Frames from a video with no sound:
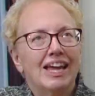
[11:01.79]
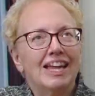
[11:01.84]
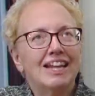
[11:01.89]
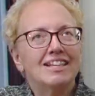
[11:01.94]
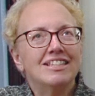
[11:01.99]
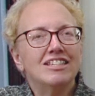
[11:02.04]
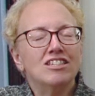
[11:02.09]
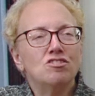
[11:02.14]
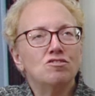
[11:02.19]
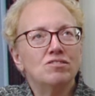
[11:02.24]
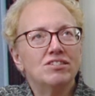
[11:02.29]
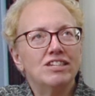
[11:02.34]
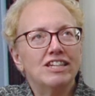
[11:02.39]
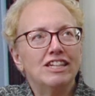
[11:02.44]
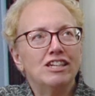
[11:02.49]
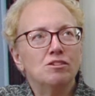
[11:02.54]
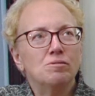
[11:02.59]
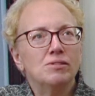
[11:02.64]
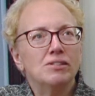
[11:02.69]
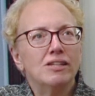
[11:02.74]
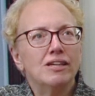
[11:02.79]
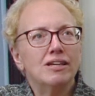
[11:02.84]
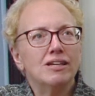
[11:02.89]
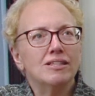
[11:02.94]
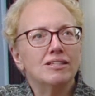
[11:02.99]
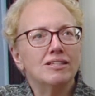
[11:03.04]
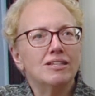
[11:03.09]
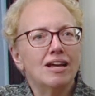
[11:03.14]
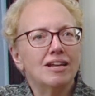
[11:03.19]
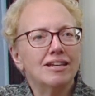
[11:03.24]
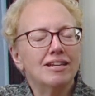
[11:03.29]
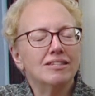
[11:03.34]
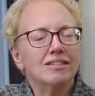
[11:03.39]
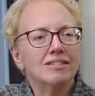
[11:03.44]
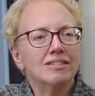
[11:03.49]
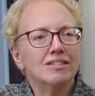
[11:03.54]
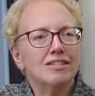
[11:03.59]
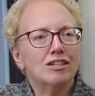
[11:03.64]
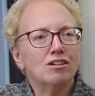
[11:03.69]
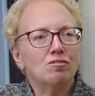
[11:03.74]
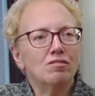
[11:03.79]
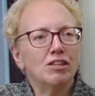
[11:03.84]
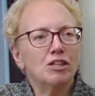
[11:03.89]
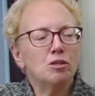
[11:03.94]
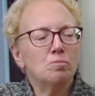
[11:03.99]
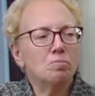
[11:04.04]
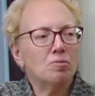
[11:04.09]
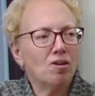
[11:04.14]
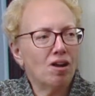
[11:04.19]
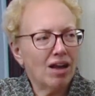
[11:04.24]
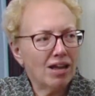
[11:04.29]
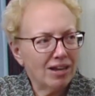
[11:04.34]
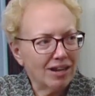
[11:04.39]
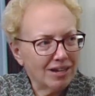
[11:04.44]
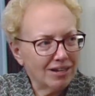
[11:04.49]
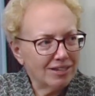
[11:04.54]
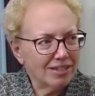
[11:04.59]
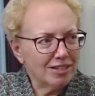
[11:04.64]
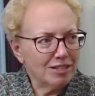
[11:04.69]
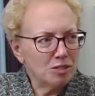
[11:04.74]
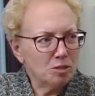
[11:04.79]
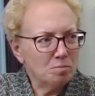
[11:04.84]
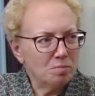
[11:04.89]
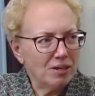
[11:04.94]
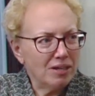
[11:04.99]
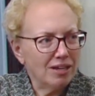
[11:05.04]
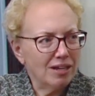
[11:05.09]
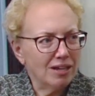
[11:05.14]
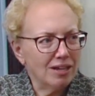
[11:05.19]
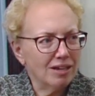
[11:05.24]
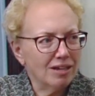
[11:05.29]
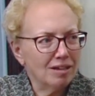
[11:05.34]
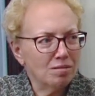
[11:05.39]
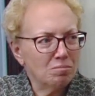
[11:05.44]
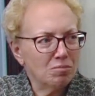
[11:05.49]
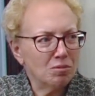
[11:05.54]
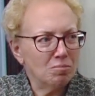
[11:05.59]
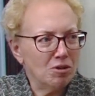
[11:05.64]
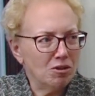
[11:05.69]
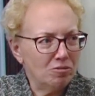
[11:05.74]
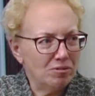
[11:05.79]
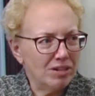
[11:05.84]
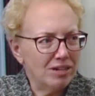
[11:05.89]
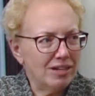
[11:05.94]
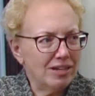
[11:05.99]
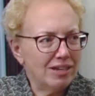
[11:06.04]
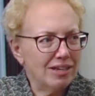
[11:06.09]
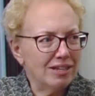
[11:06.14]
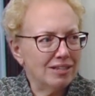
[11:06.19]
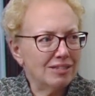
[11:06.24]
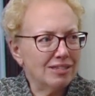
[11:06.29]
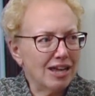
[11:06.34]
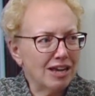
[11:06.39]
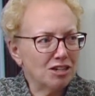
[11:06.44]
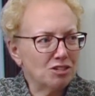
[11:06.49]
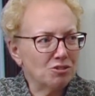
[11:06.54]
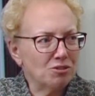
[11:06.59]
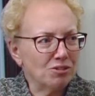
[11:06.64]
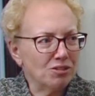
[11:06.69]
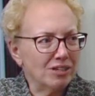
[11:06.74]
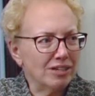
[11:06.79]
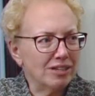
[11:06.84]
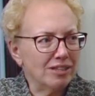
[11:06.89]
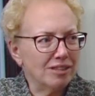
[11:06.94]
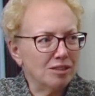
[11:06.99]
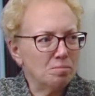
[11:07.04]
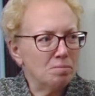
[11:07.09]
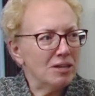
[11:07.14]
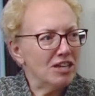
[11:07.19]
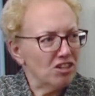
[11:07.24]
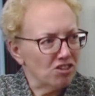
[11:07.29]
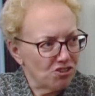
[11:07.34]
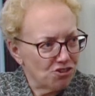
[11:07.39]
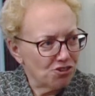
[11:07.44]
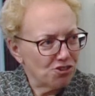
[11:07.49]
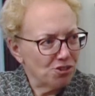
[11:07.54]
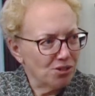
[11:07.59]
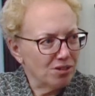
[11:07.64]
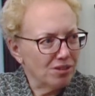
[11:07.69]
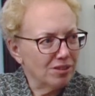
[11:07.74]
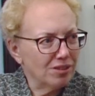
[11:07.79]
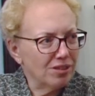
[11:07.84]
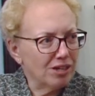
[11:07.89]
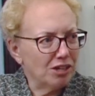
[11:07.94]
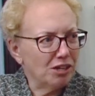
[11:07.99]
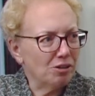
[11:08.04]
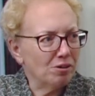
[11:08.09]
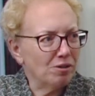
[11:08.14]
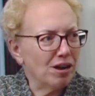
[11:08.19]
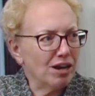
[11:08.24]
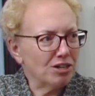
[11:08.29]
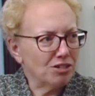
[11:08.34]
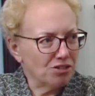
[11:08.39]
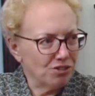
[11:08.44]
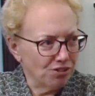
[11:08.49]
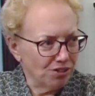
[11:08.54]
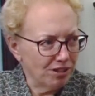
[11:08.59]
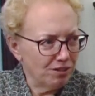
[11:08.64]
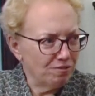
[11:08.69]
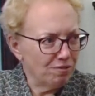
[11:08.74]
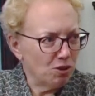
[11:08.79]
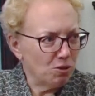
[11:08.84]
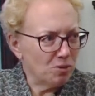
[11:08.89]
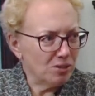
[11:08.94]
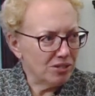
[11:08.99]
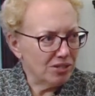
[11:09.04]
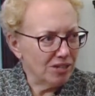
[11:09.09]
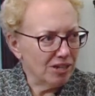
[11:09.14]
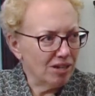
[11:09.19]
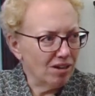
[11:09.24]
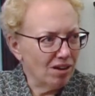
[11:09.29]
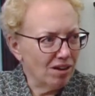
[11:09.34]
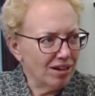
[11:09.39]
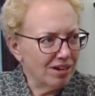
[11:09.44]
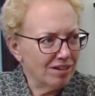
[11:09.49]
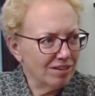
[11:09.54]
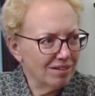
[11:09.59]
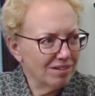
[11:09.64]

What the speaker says: And it's interesting, you said it's not necessarily the product that's being promoted, it's actually the pitch that you're actually focusing on.